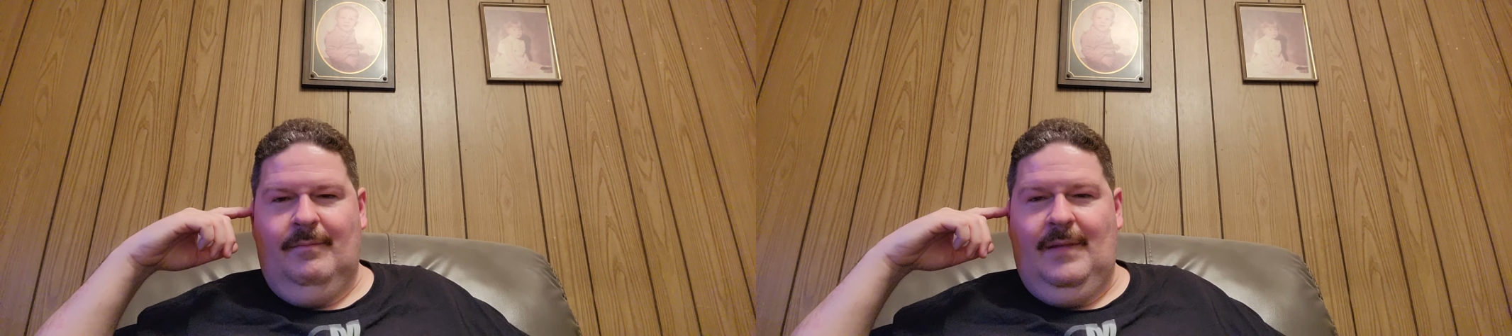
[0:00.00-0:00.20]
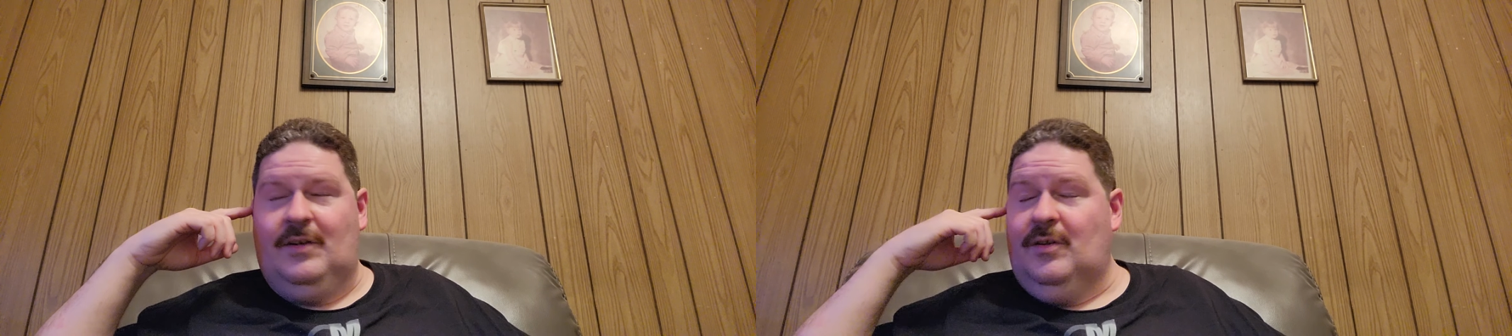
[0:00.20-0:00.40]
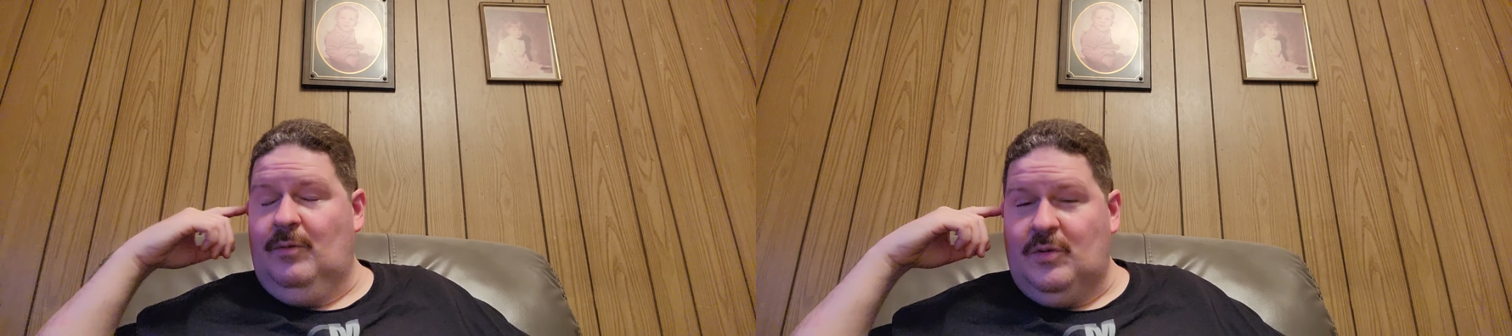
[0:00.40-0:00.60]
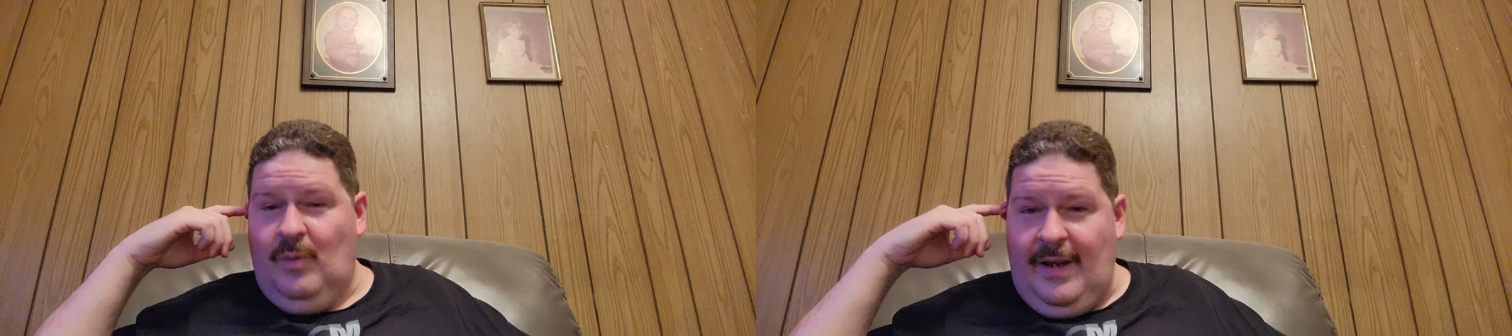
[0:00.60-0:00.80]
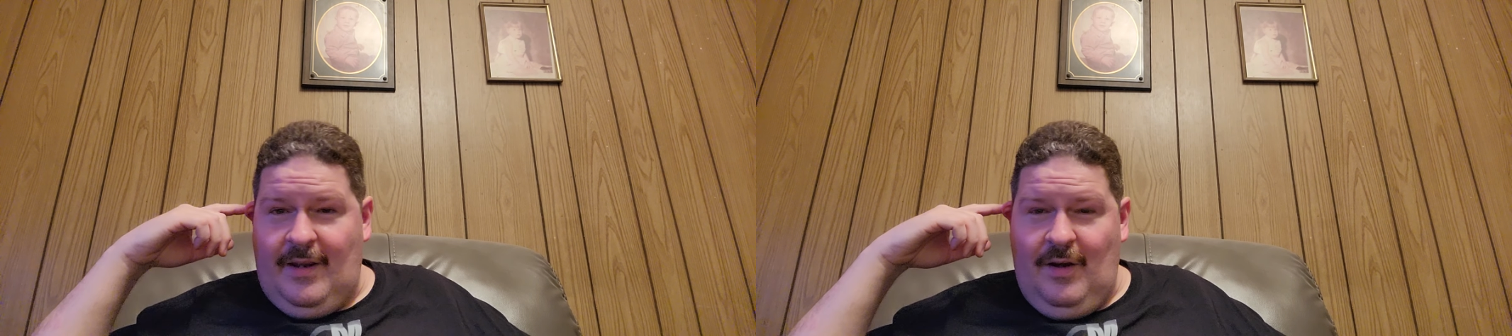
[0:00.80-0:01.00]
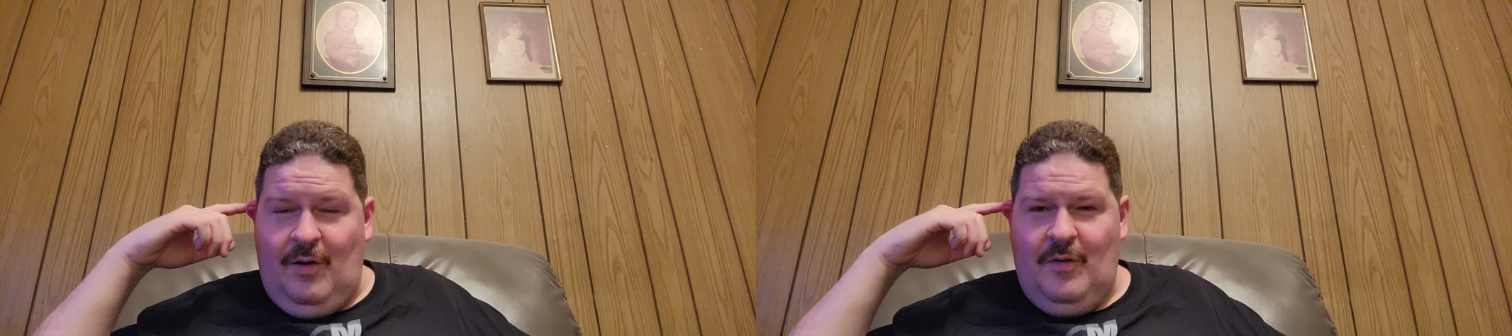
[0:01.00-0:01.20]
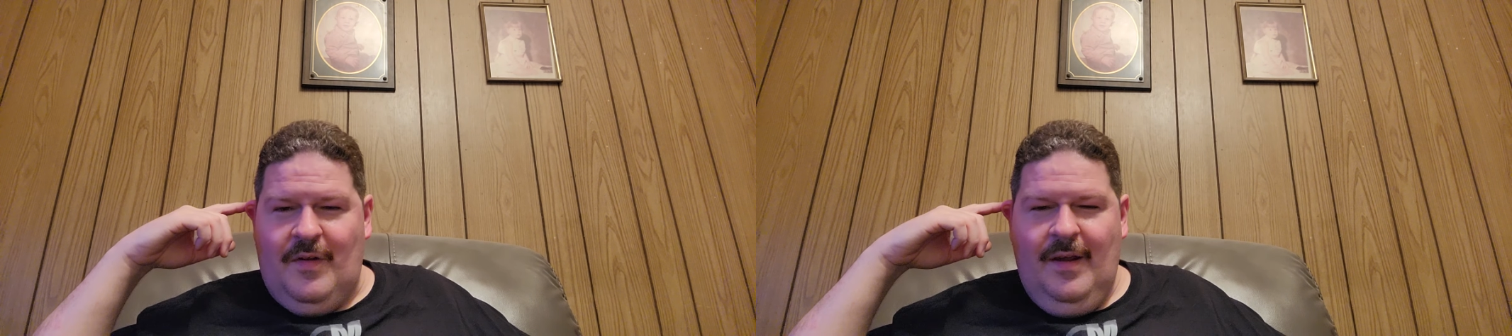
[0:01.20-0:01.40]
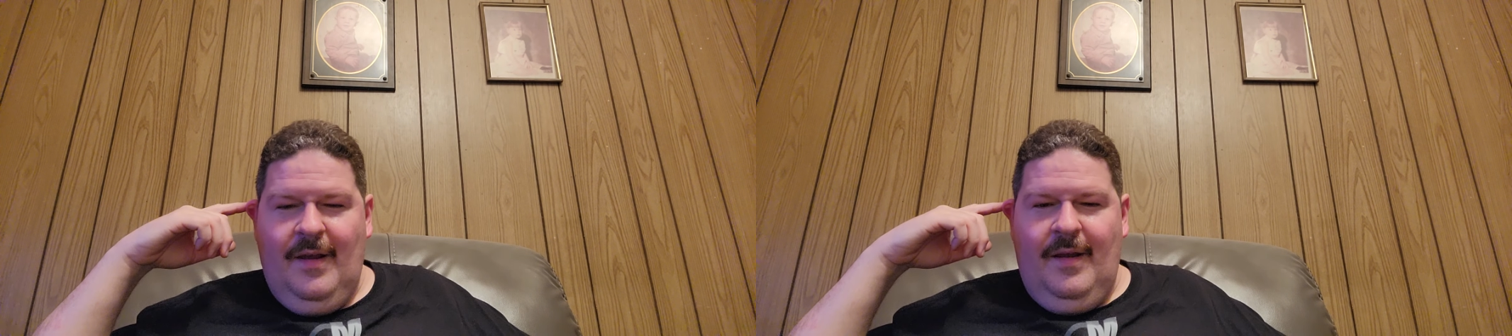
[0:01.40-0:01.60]
not sure which way it
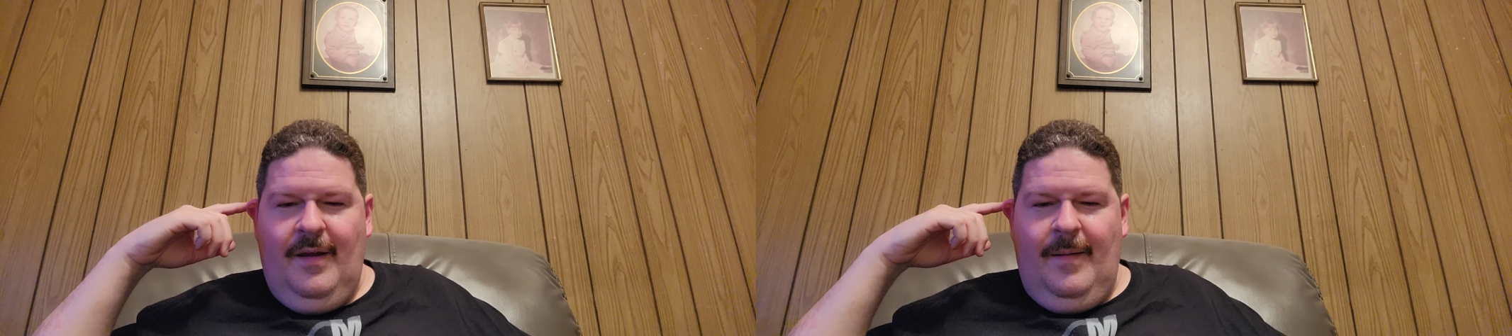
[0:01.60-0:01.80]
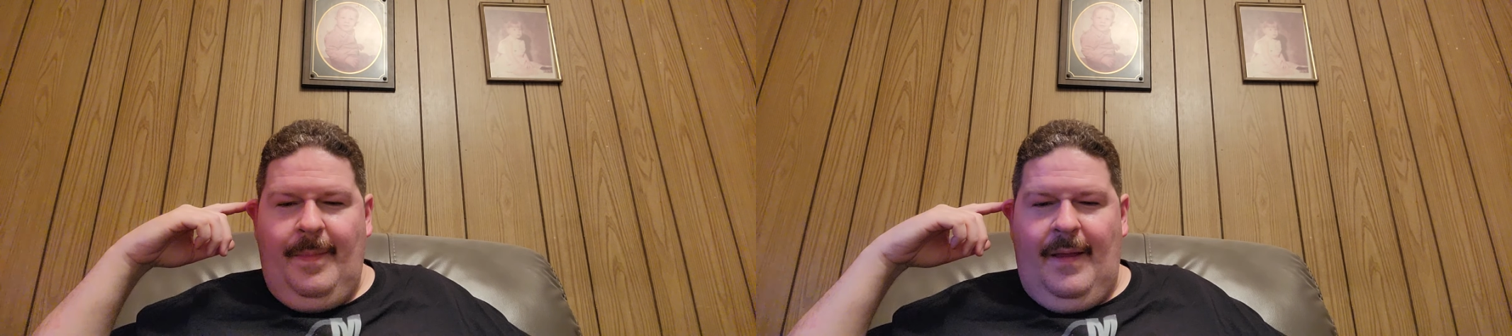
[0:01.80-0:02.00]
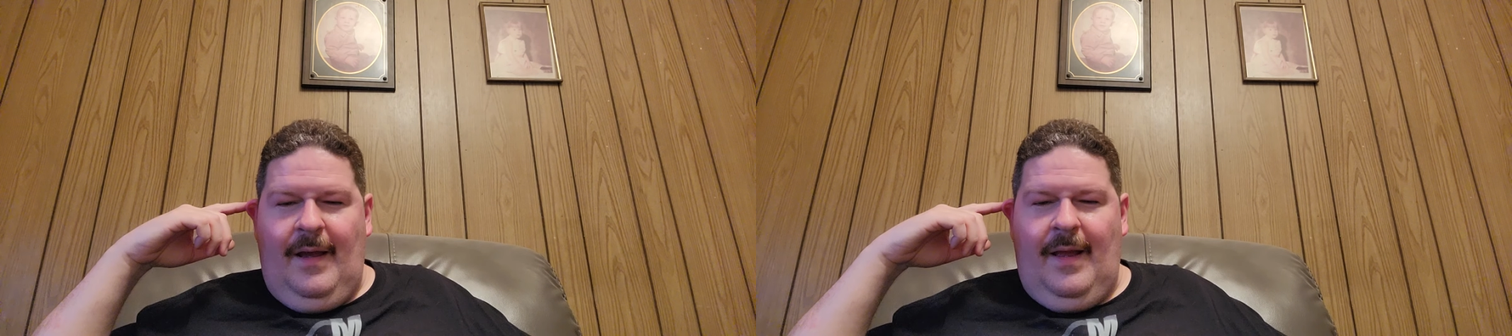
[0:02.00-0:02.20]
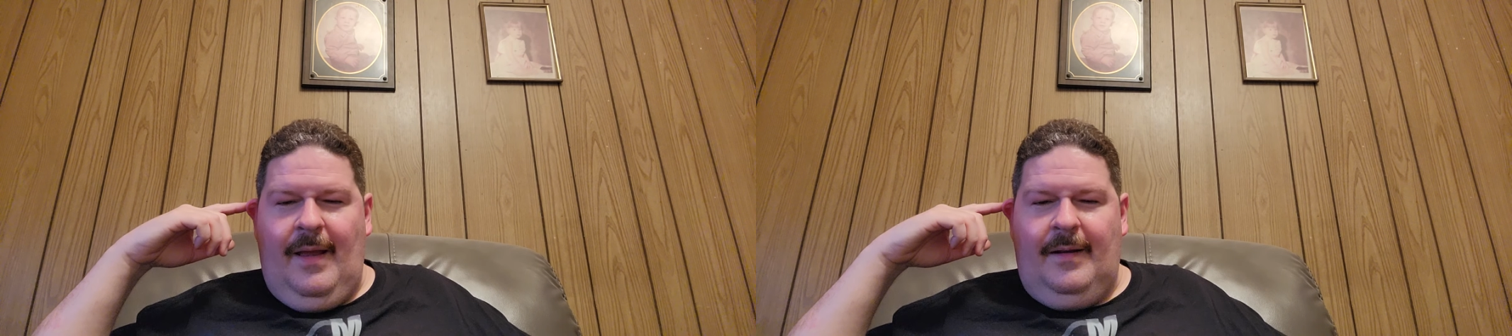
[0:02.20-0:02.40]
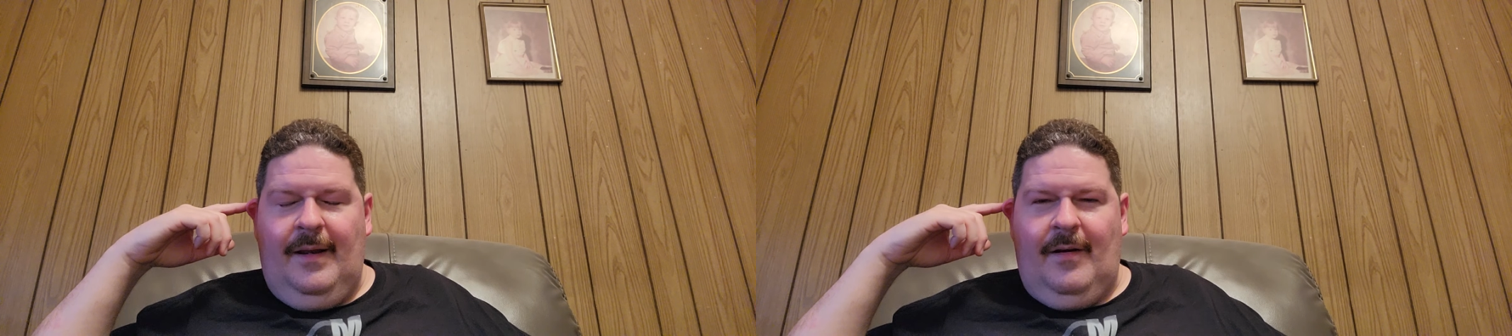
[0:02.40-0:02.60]
goes. And